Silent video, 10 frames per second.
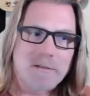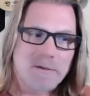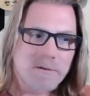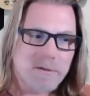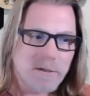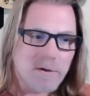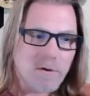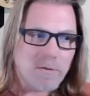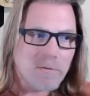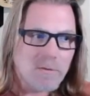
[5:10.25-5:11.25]
There
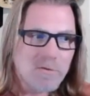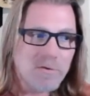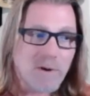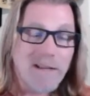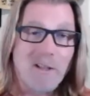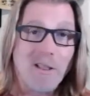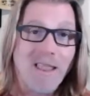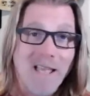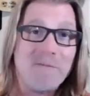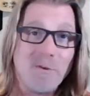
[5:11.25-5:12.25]
are trail
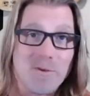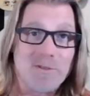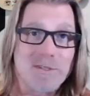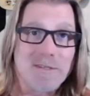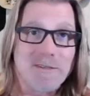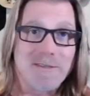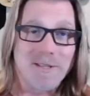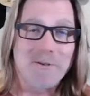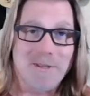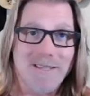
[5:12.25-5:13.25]
levels that
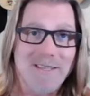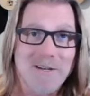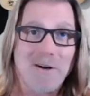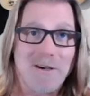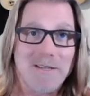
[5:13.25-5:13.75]
you can get on,